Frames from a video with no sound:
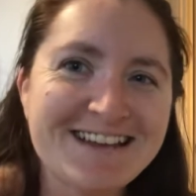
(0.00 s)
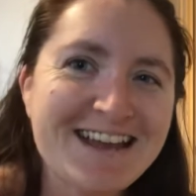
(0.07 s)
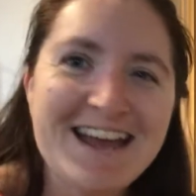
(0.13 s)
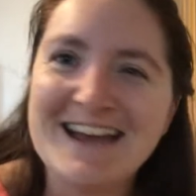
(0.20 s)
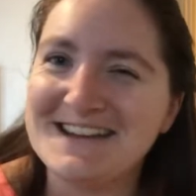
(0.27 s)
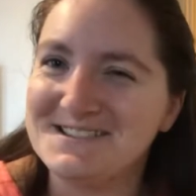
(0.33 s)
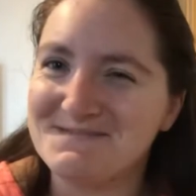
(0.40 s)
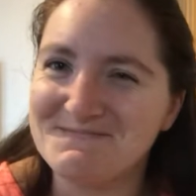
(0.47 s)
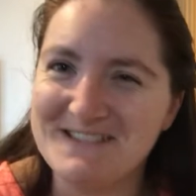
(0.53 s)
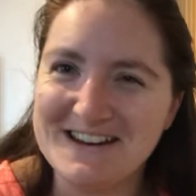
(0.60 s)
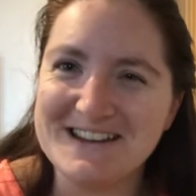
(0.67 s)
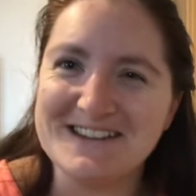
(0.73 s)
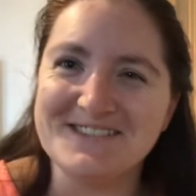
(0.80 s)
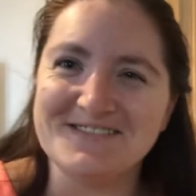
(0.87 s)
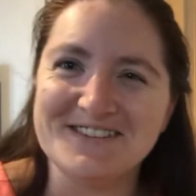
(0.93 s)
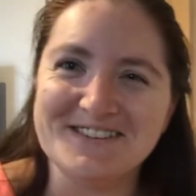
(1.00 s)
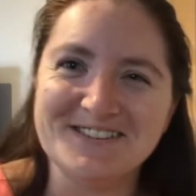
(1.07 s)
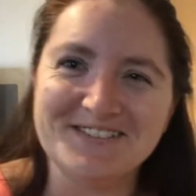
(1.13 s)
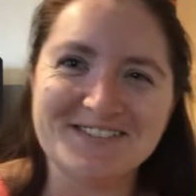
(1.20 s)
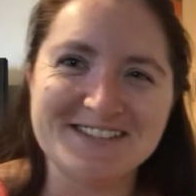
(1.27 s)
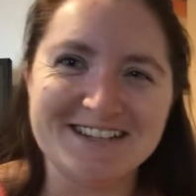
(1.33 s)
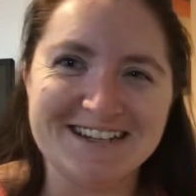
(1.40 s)
as many of you
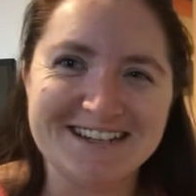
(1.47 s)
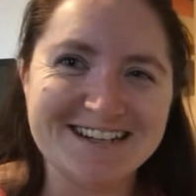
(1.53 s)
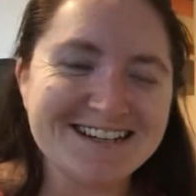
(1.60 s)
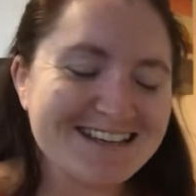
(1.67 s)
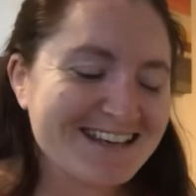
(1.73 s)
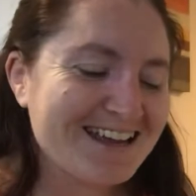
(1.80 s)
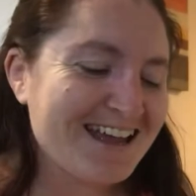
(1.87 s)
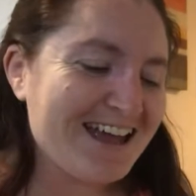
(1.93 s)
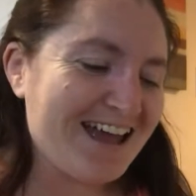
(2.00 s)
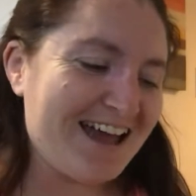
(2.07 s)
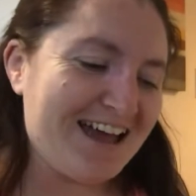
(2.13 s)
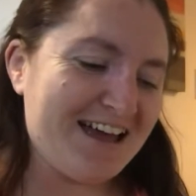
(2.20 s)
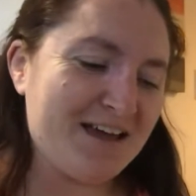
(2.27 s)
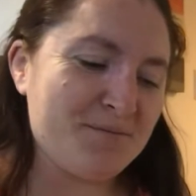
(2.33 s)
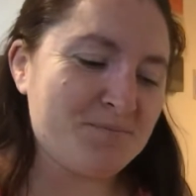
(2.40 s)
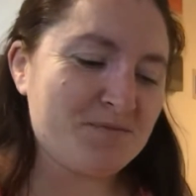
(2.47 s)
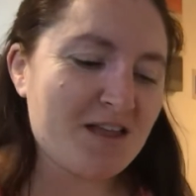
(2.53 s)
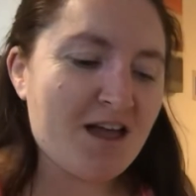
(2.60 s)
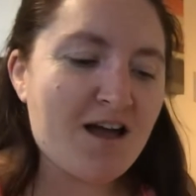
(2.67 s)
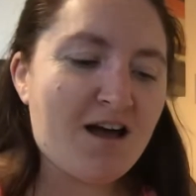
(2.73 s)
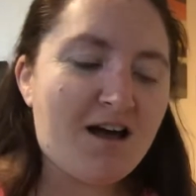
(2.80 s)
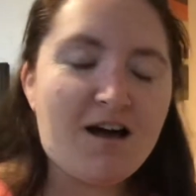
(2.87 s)
have done.
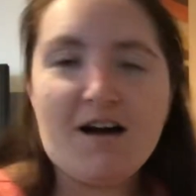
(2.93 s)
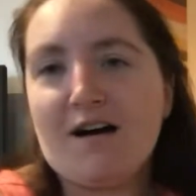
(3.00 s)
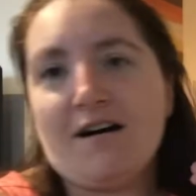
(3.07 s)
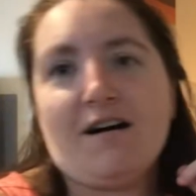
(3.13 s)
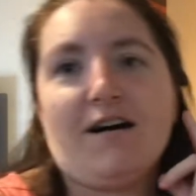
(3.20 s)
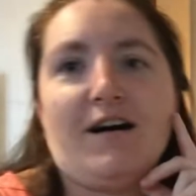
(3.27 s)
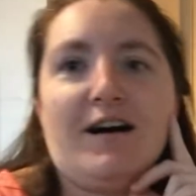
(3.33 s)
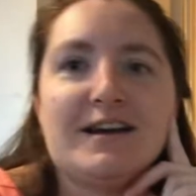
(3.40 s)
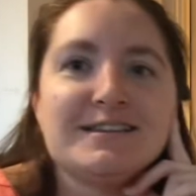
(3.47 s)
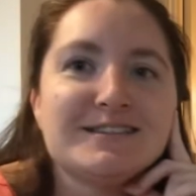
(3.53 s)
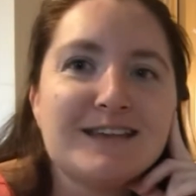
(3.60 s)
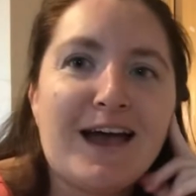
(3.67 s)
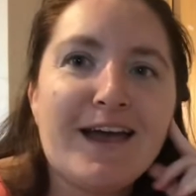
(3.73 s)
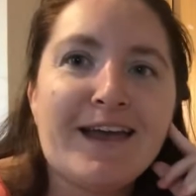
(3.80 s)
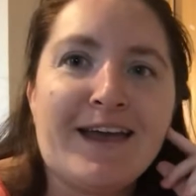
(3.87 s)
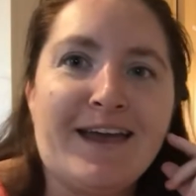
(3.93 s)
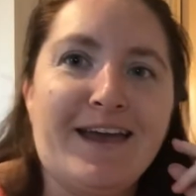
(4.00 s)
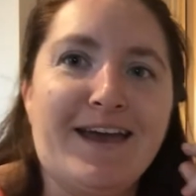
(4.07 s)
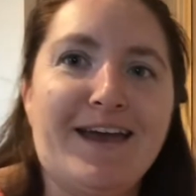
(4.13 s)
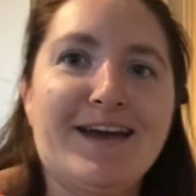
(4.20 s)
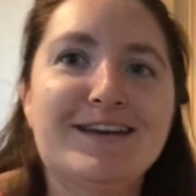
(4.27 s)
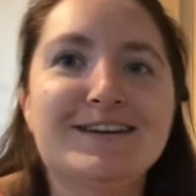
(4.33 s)
I sat
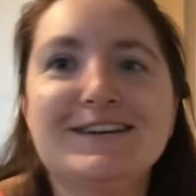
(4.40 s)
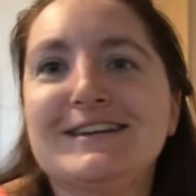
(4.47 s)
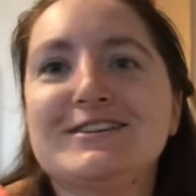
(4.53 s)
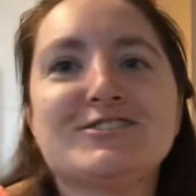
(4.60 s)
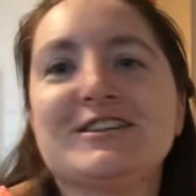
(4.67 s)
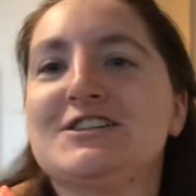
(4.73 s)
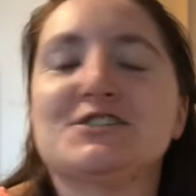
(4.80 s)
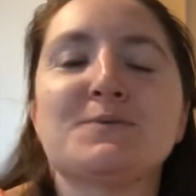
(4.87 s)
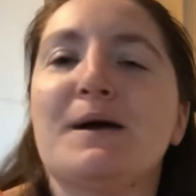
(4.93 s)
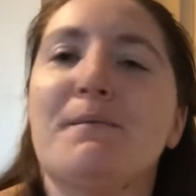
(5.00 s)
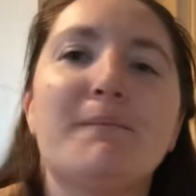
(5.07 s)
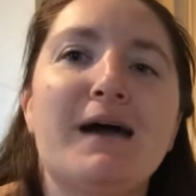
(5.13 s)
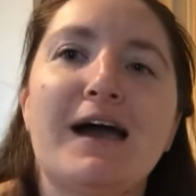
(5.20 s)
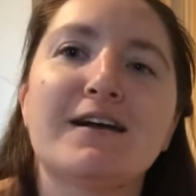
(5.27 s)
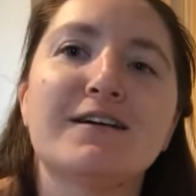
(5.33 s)
here and literally just went back